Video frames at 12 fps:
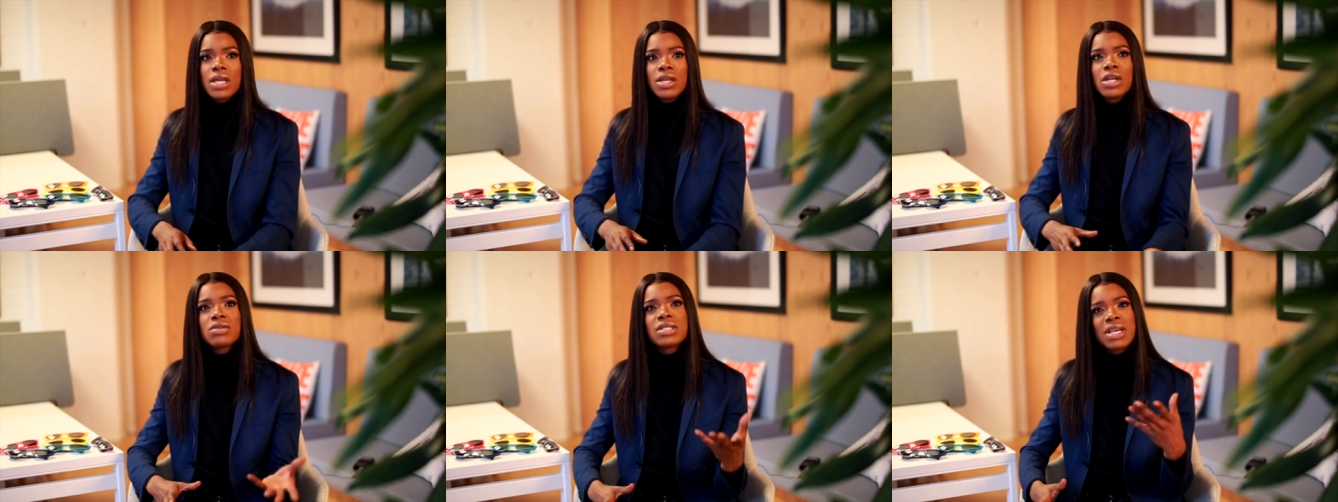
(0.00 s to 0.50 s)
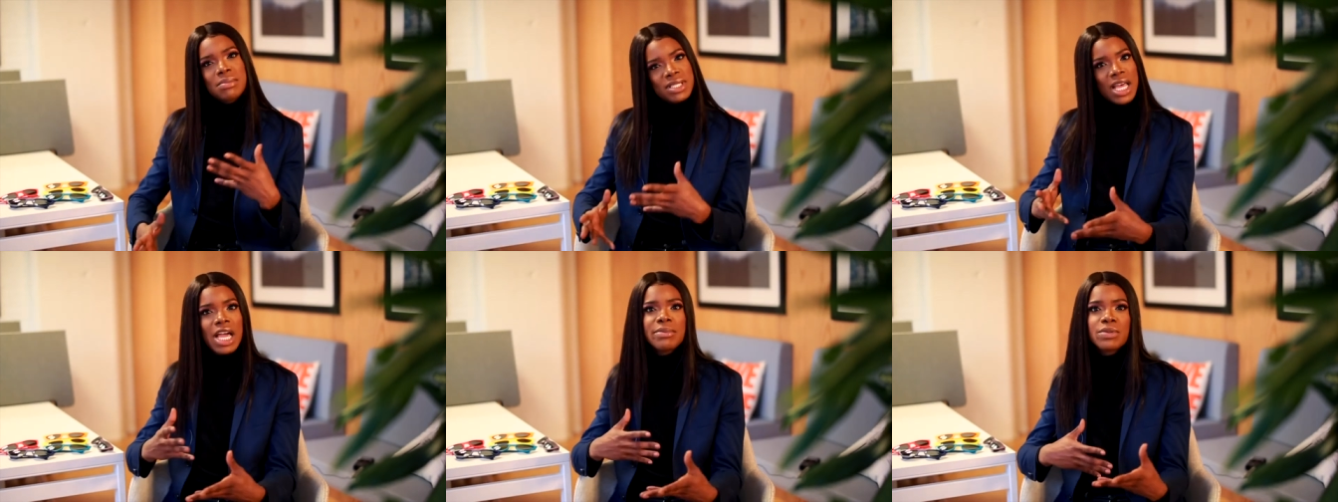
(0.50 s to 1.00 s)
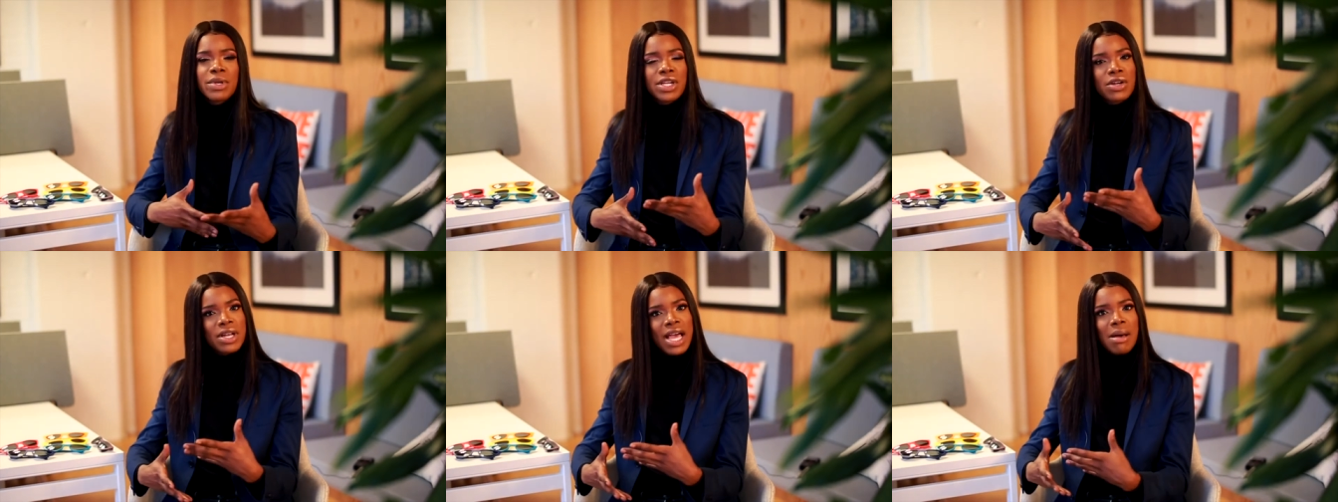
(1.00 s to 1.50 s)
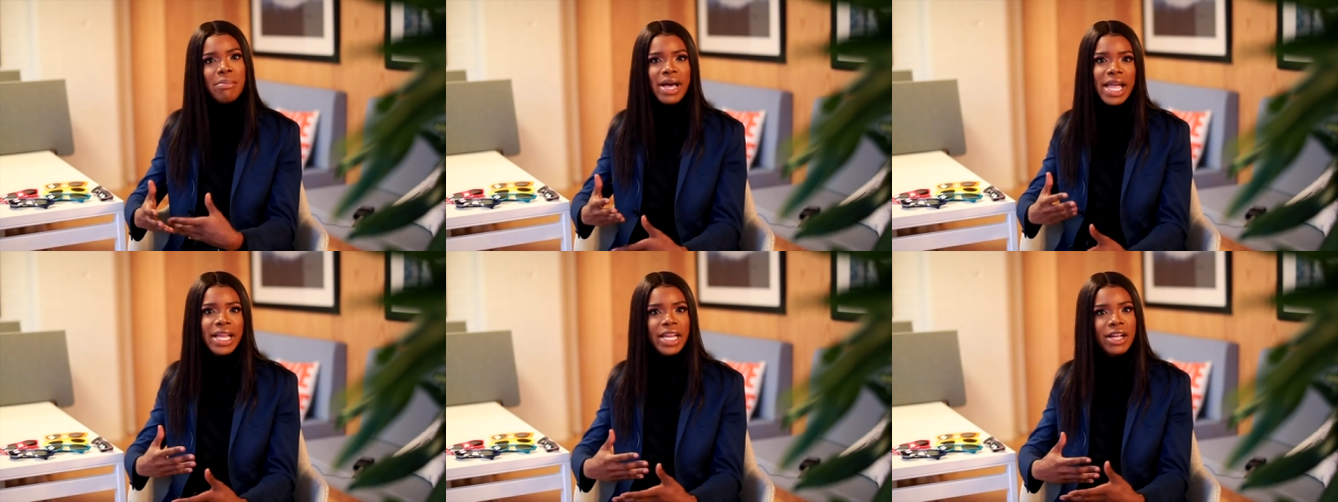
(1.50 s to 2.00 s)
You know, sometimes when you're
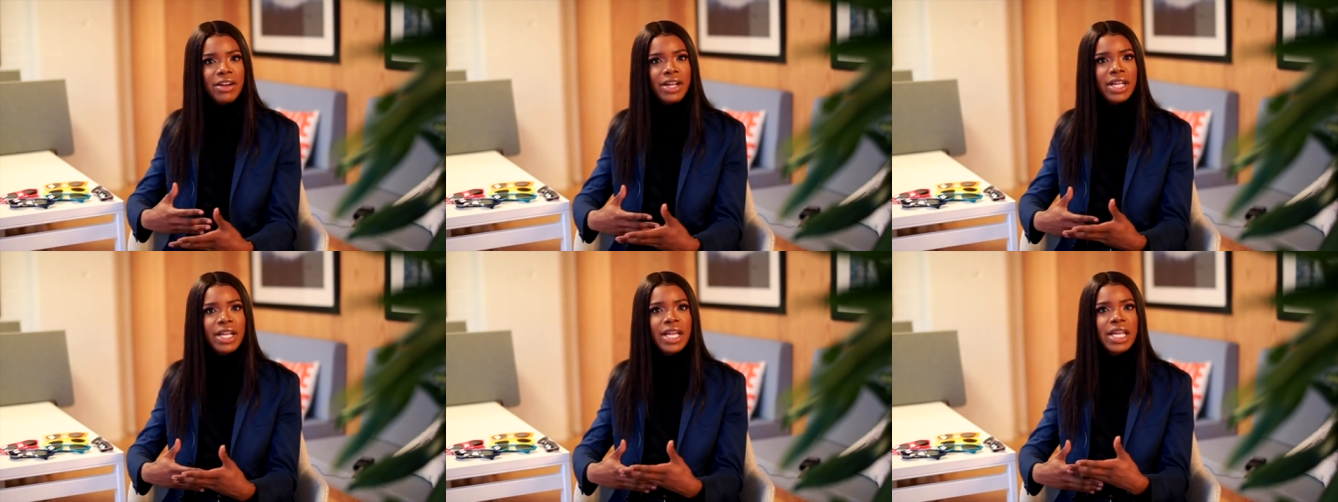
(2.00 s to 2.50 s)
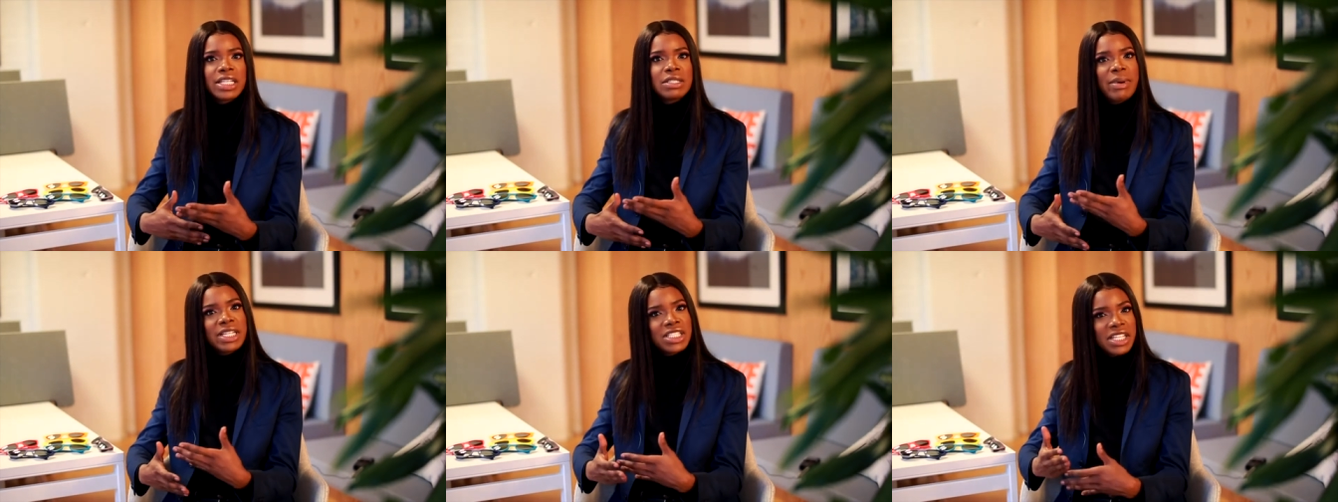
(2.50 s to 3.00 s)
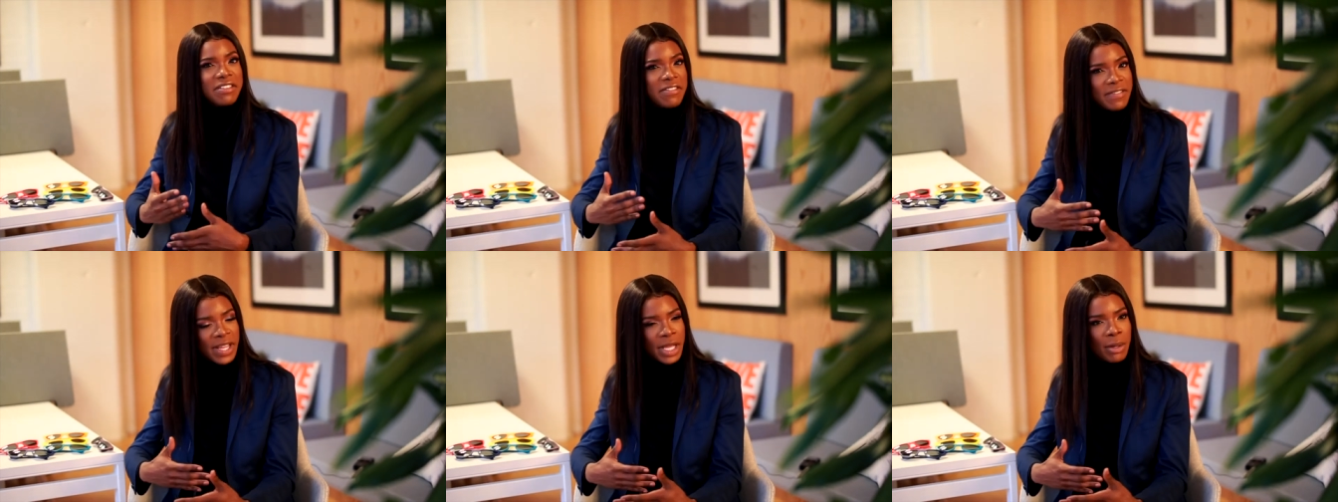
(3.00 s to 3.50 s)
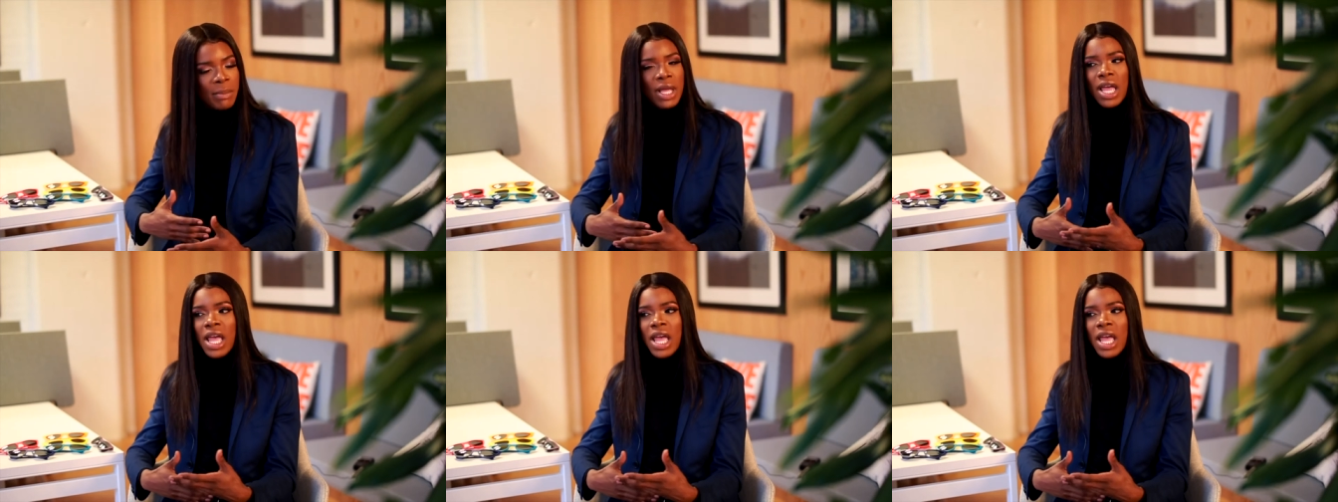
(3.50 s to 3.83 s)
non-binary, and especially femme,